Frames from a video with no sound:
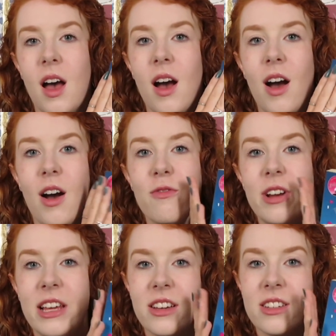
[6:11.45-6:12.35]
are
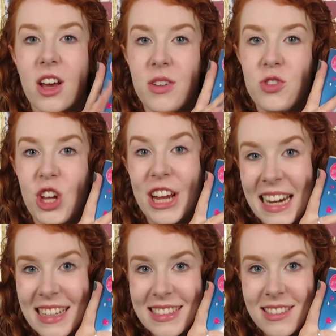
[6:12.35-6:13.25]
really good kind of chick
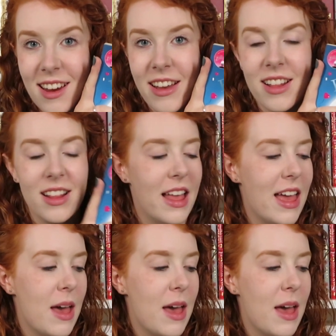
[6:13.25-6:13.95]
lit style,